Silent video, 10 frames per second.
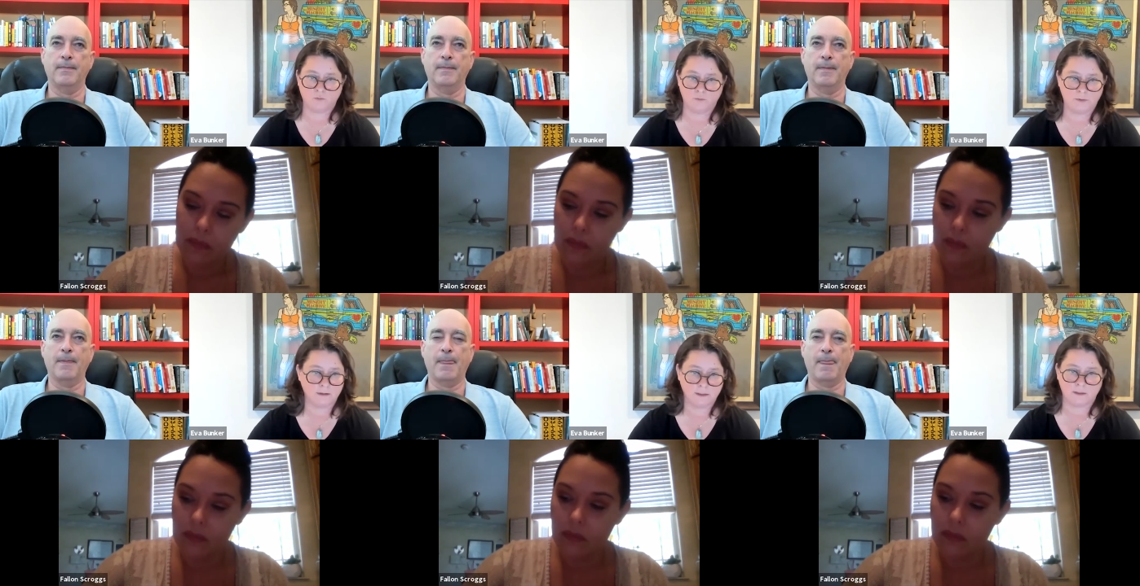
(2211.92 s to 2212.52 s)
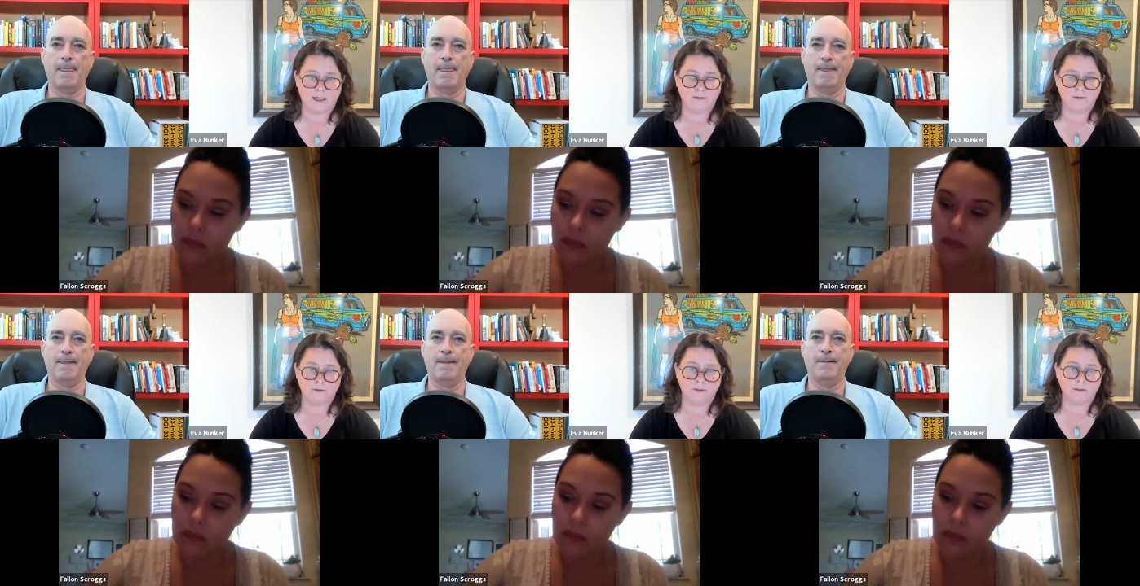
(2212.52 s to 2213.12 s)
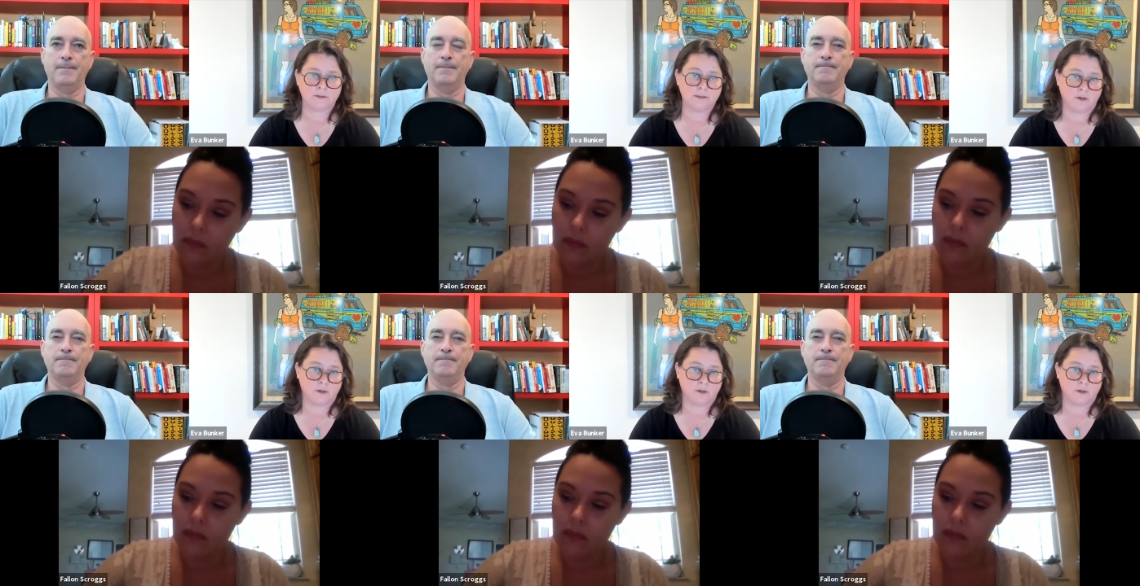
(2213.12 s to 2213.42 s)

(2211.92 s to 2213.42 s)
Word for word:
Speaker 1: Really glad that you're interested